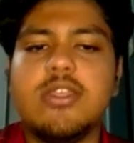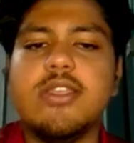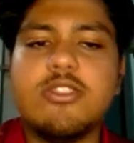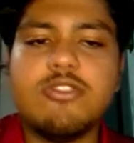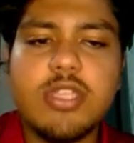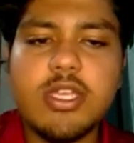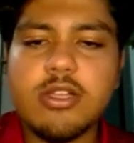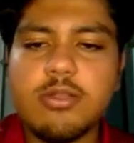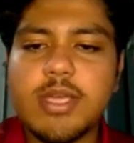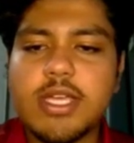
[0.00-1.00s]
is critical
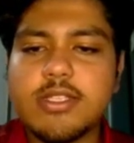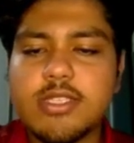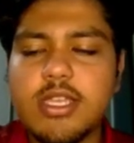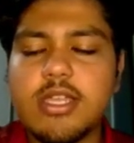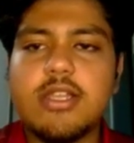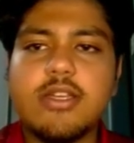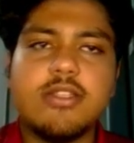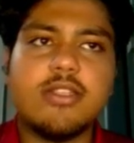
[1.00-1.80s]
because it alerts